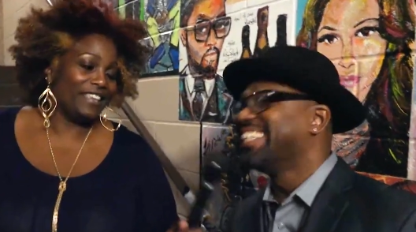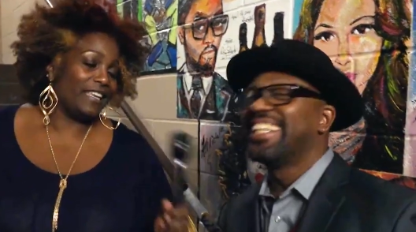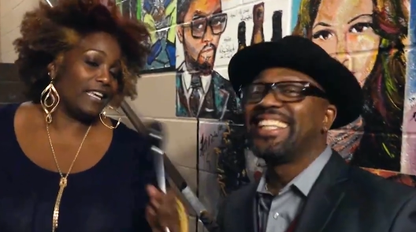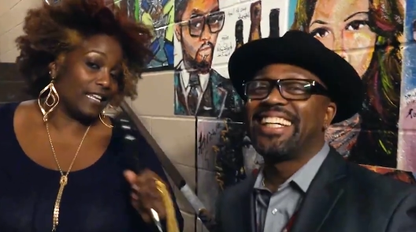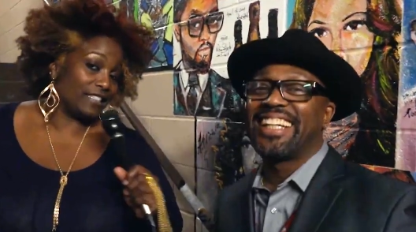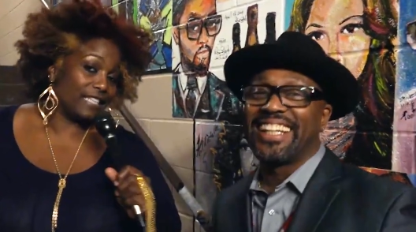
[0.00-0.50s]
Speaker 1: He
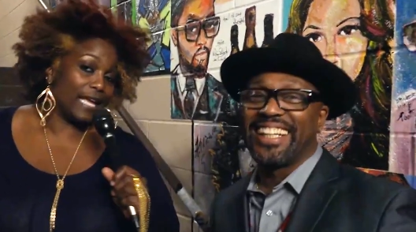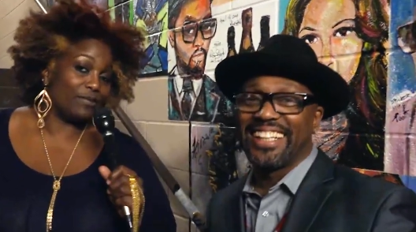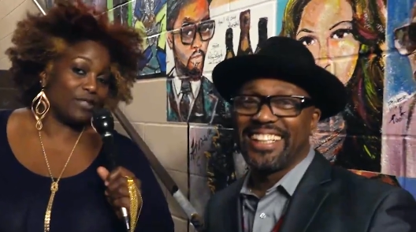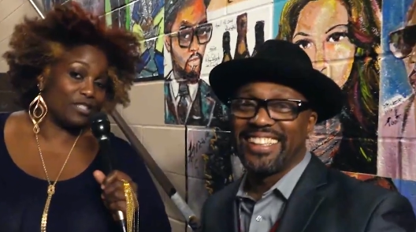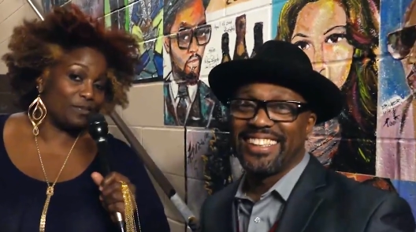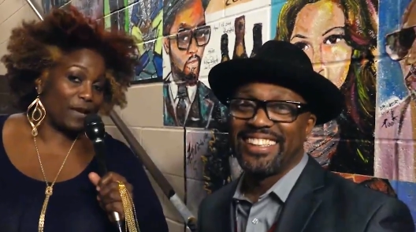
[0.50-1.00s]
got yeah. stamps
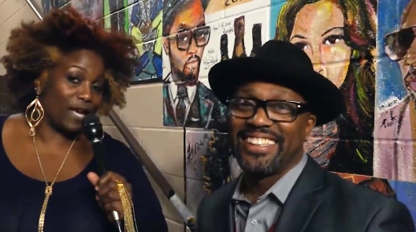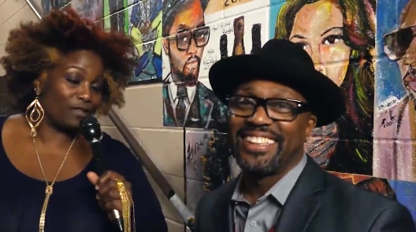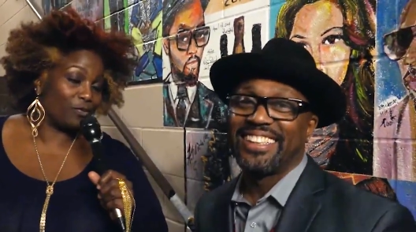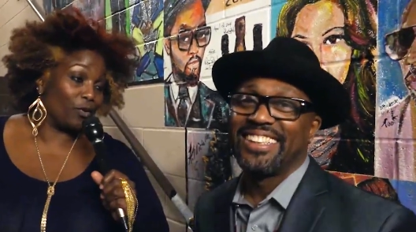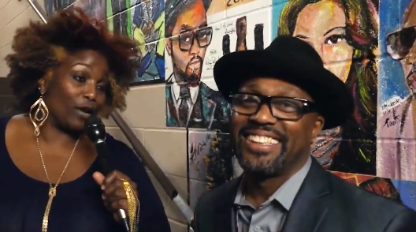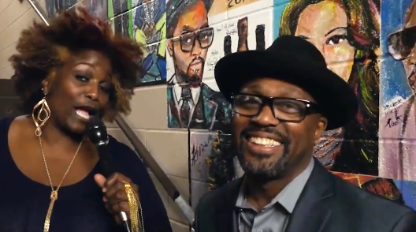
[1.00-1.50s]
in his
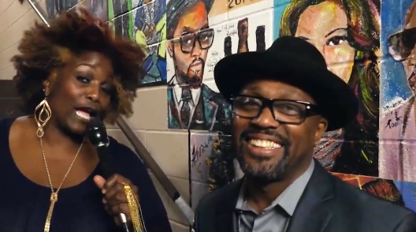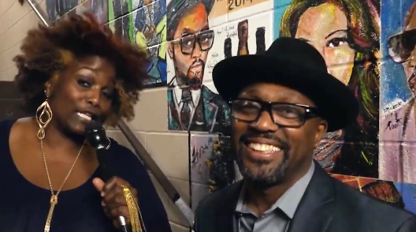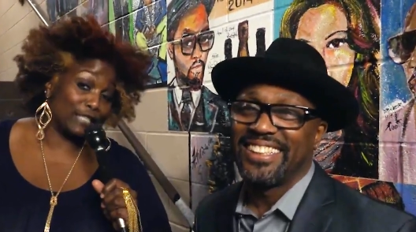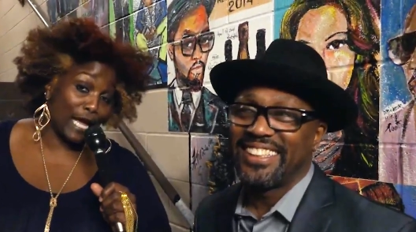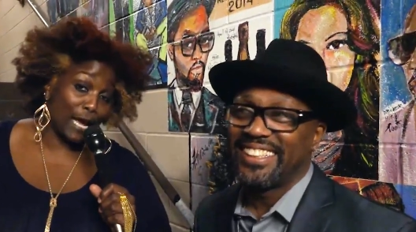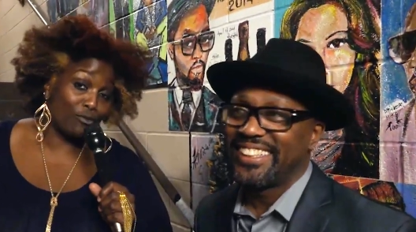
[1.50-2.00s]
passport and
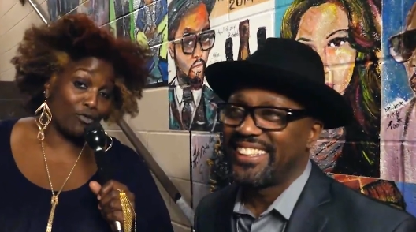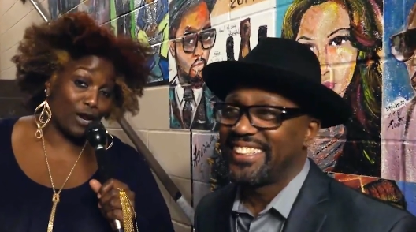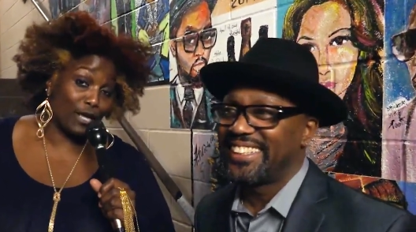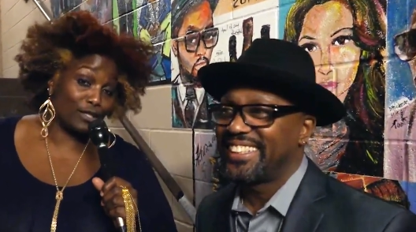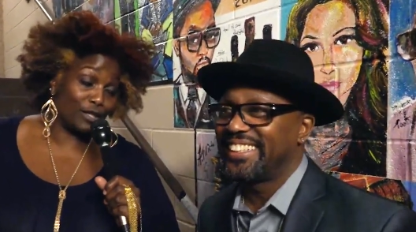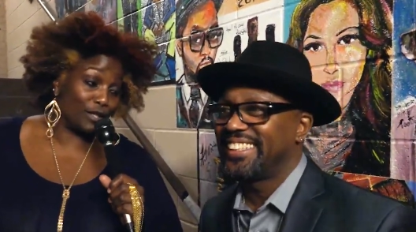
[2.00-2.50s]
his
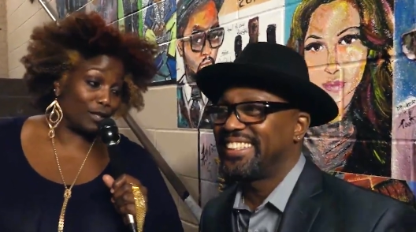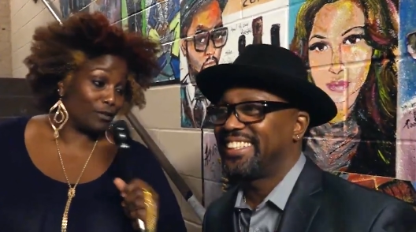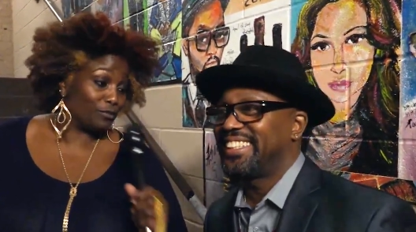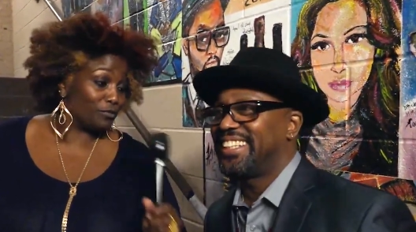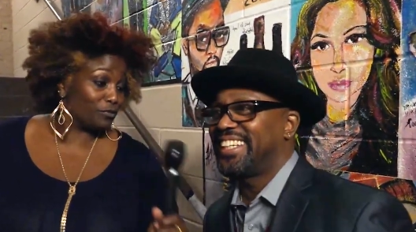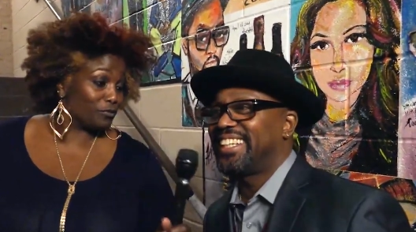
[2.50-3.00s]
Amtrak ticket.
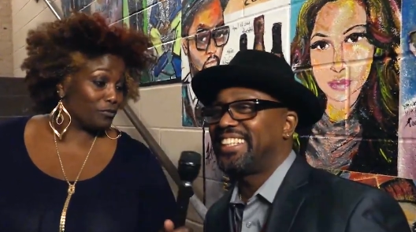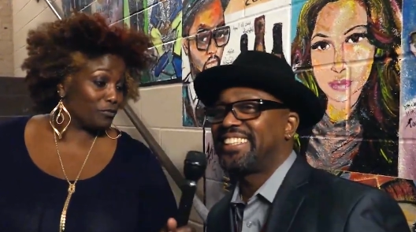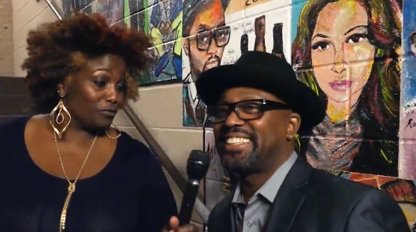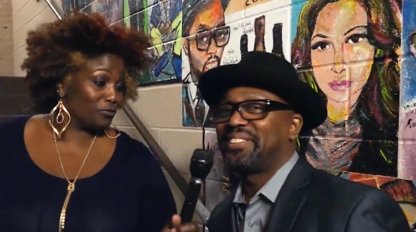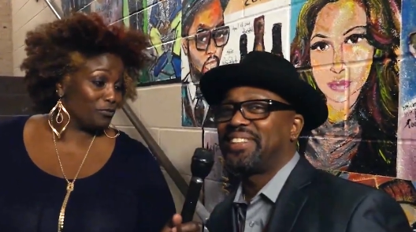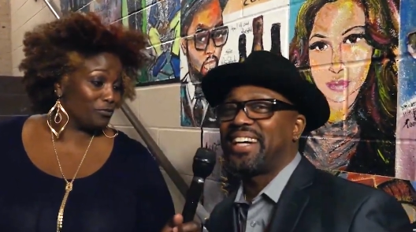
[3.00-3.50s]

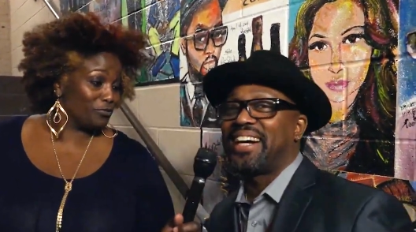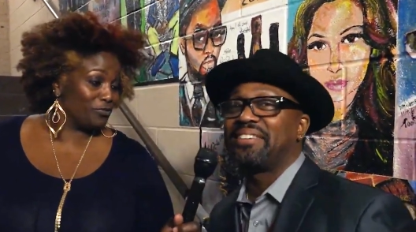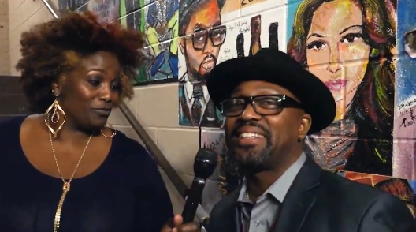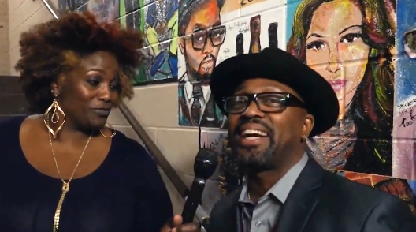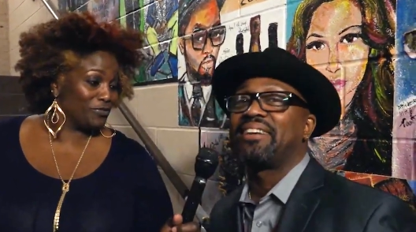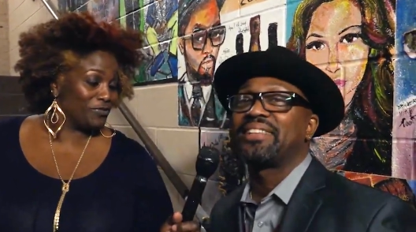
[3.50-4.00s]
Speaker 2: Yes, well,
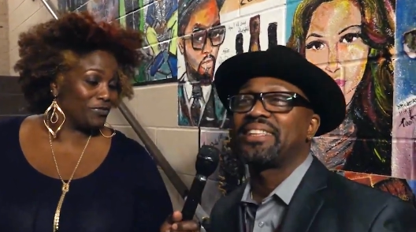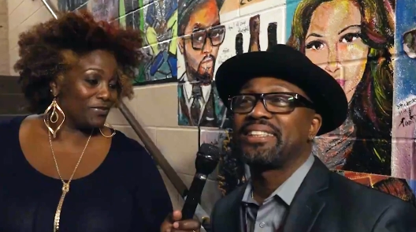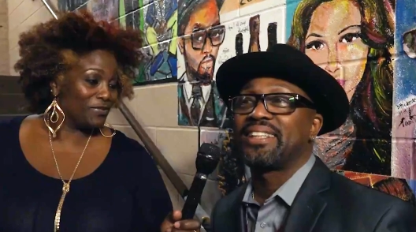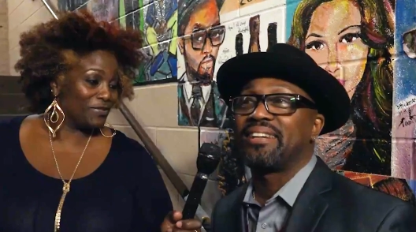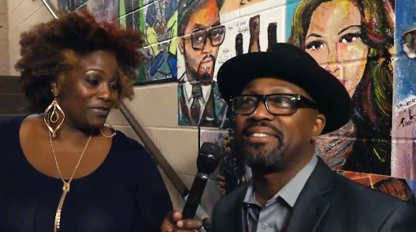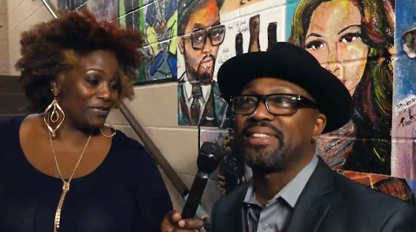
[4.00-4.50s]
I, yeah, I was
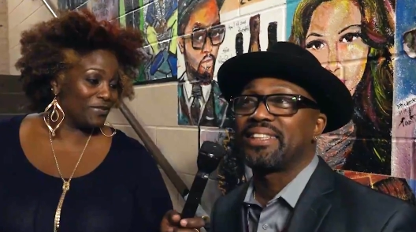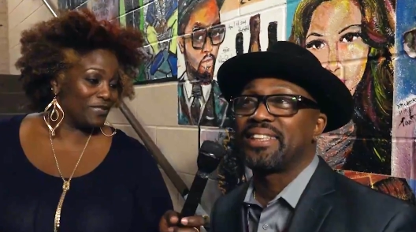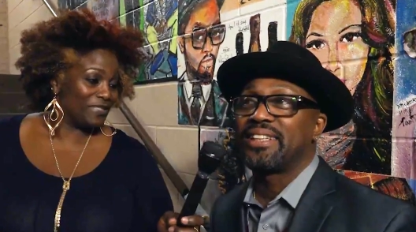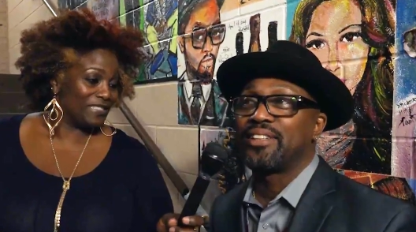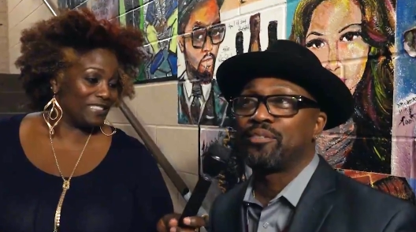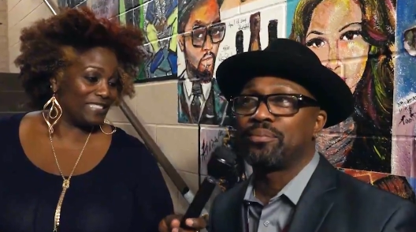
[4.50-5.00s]
in, I was in,
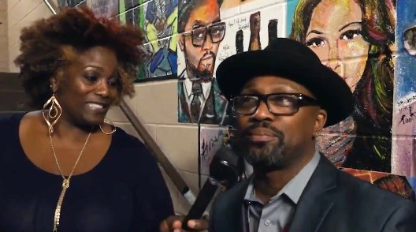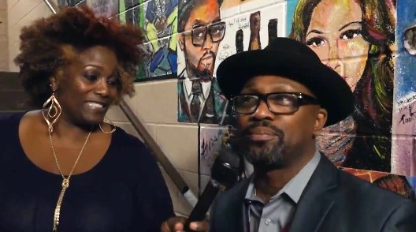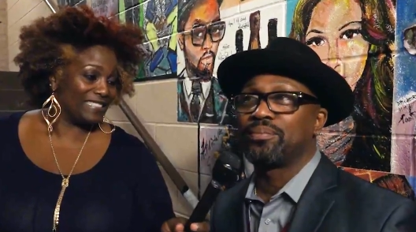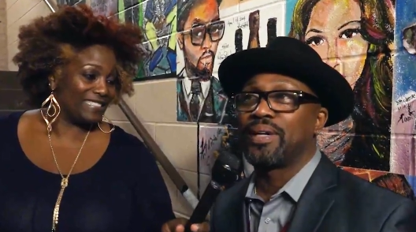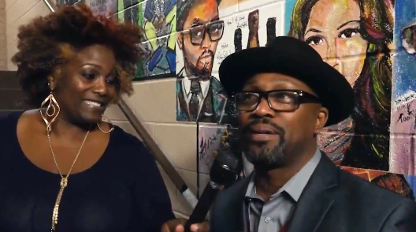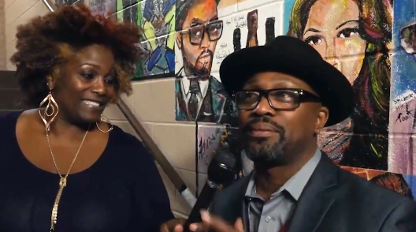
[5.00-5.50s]
um,
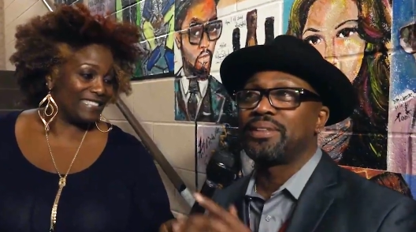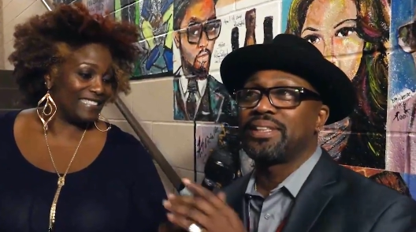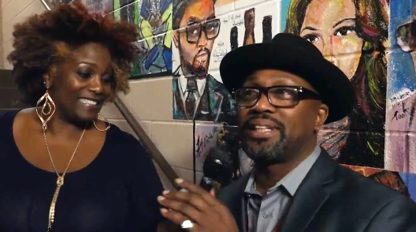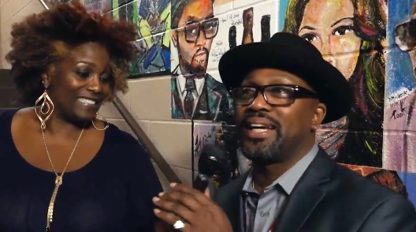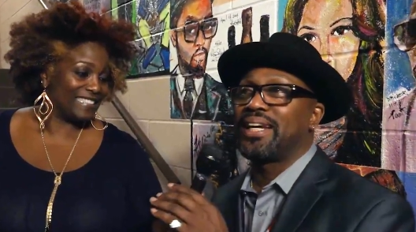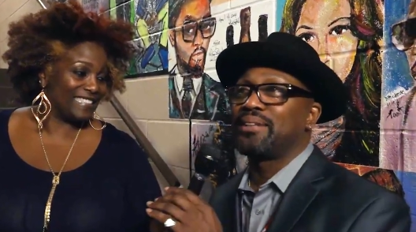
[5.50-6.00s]
I was
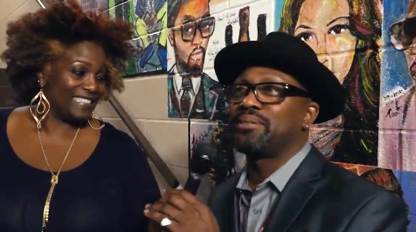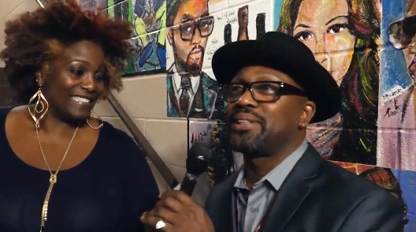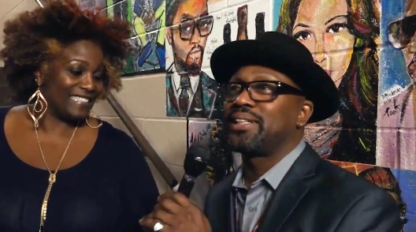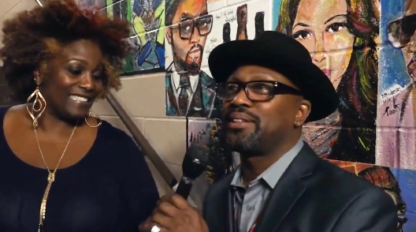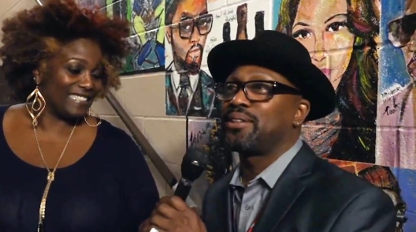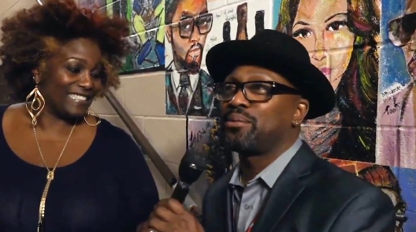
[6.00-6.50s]
in
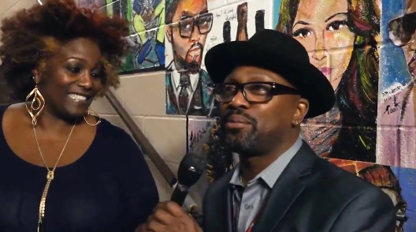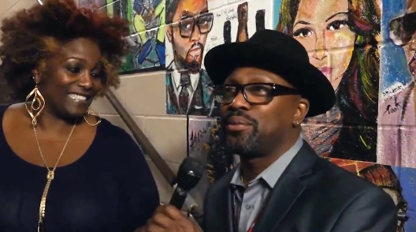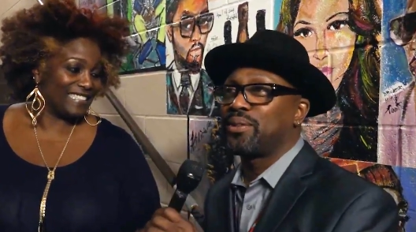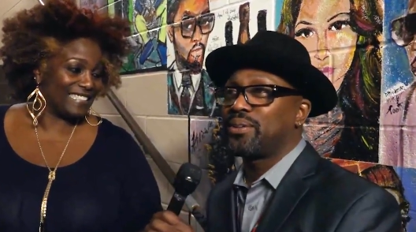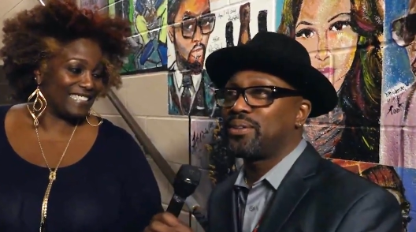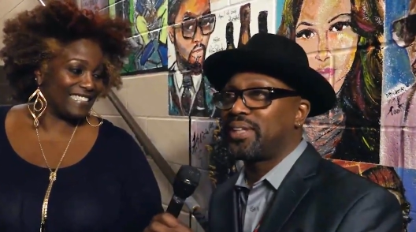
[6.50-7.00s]
Amsterdam. Don't,
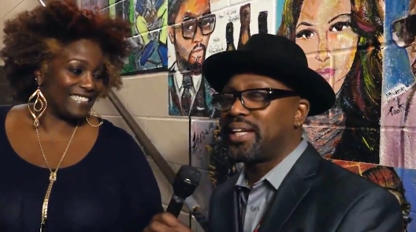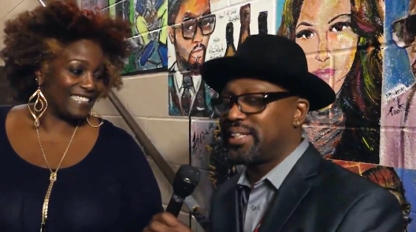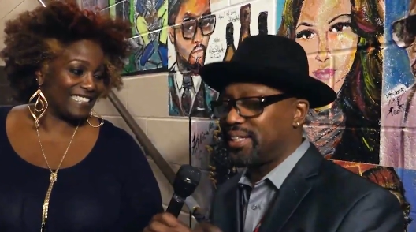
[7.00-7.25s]
don't that